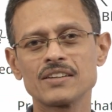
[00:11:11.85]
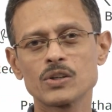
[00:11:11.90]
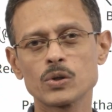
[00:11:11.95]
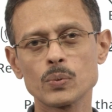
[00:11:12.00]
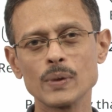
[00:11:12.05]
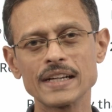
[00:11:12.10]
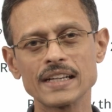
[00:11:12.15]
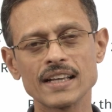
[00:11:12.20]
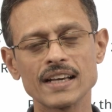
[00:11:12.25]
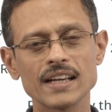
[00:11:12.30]

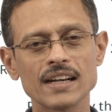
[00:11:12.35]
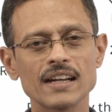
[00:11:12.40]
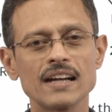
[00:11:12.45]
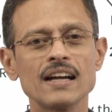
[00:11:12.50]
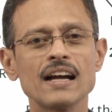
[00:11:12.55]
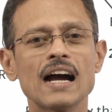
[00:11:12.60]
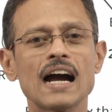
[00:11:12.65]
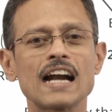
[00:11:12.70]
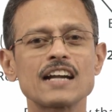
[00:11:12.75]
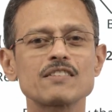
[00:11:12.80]
Twitter
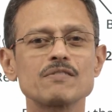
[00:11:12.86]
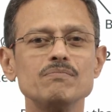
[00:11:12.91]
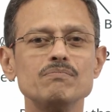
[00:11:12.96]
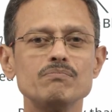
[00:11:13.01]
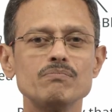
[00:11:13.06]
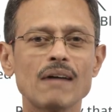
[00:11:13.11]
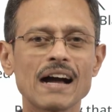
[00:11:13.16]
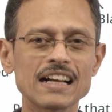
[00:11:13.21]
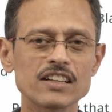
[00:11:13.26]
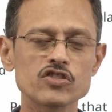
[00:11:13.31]
at
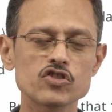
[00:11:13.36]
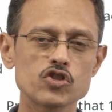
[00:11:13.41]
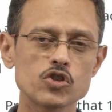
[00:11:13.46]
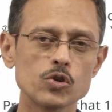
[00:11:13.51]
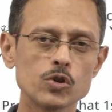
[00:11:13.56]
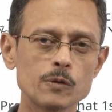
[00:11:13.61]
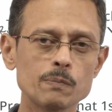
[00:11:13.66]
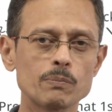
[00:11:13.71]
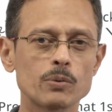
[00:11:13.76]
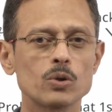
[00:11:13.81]

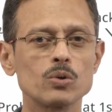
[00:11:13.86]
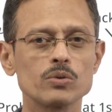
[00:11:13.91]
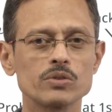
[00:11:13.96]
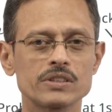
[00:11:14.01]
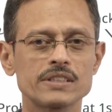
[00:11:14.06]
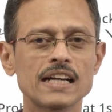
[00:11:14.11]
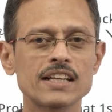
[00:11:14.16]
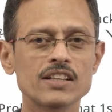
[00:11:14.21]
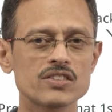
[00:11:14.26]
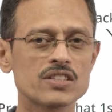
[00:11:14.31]
Maxtute Pro.
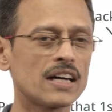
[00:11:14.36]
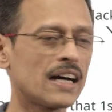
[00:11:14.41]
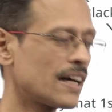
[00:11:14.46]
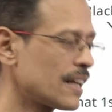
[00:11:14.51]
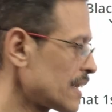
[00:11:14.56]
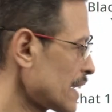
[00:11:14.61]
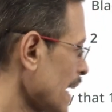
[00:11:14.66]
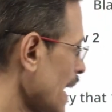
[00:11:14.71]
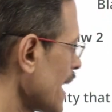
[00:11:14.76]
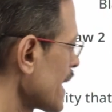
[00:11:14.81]
That is
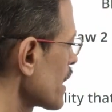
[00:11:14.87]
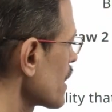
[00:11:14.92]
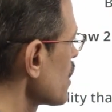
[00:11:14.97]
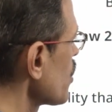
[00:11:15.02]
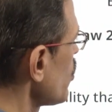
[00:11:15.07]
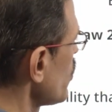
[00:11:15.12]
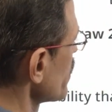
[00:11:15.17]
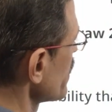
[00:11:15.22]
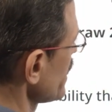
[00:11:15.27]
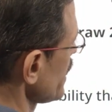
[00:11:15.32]
our handle
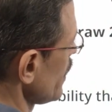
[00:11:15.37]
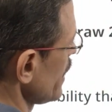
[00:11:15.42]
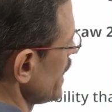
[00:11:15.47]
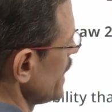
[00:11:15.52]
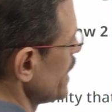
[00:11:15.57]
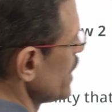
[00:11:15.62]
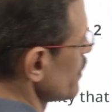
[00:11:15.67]
on any